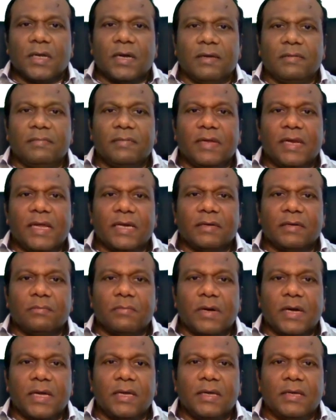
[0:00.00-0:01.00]
I will add
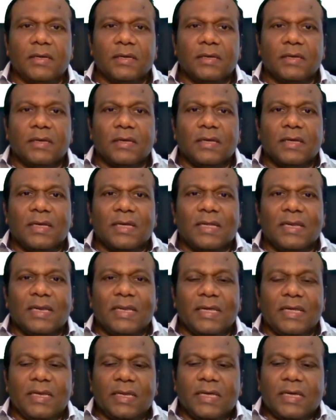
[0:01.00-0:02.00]
my
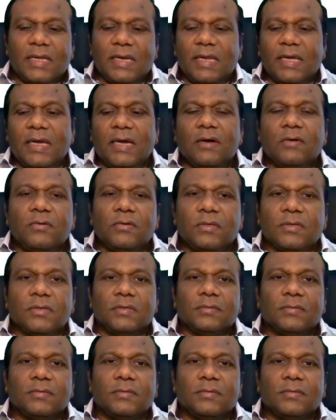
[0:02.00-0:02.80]
linear layout,